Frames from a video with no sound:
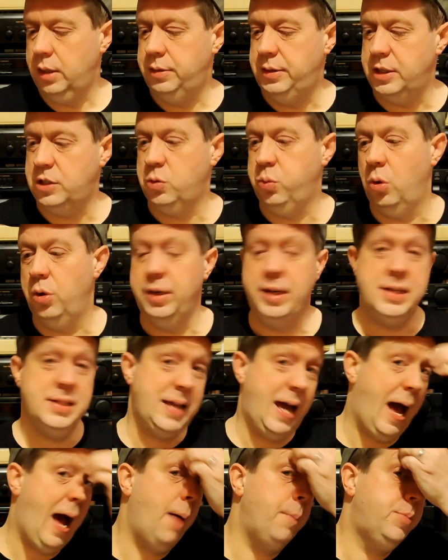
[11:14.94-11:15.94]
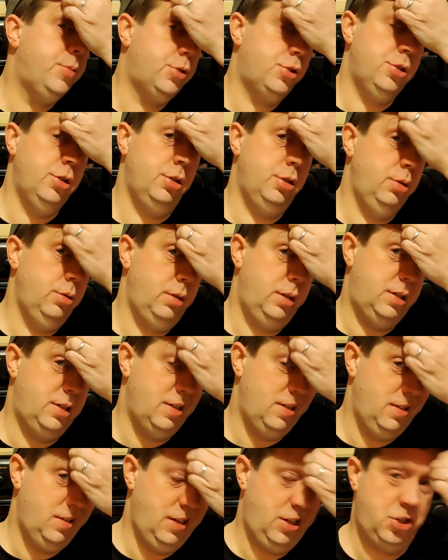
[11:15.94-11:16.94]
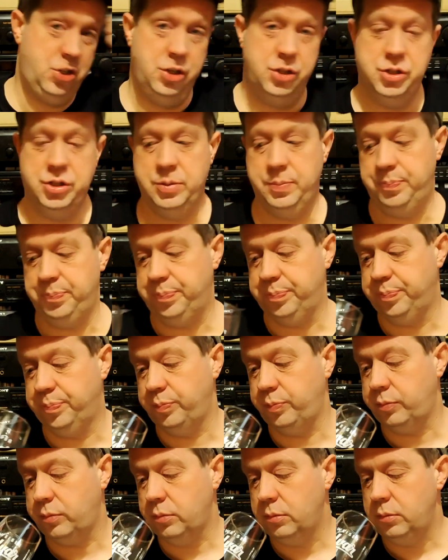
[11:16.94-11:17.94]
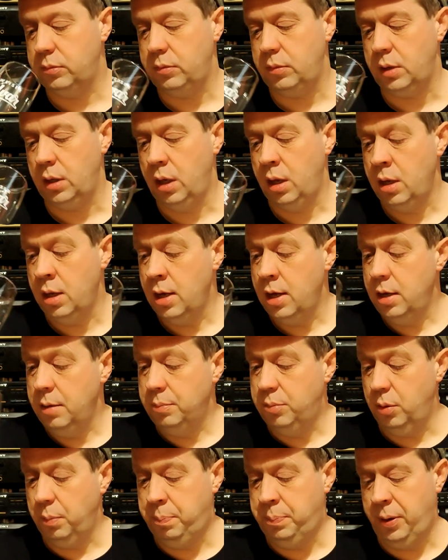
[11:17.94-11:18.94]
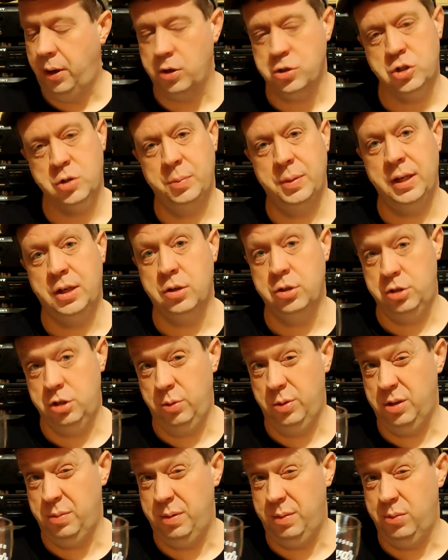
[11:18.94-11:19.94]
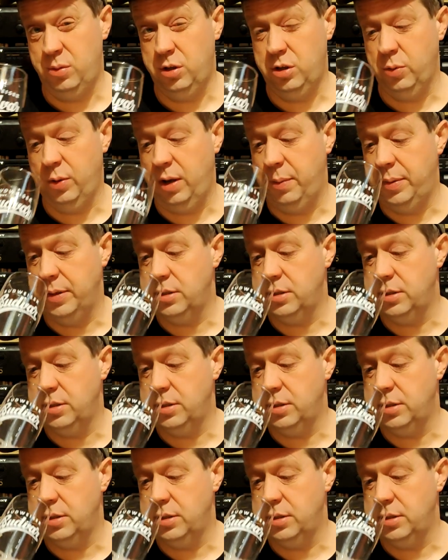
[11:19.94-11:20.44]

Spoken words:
This one is absolutely delicious, but possibly could do with a bit more in the way of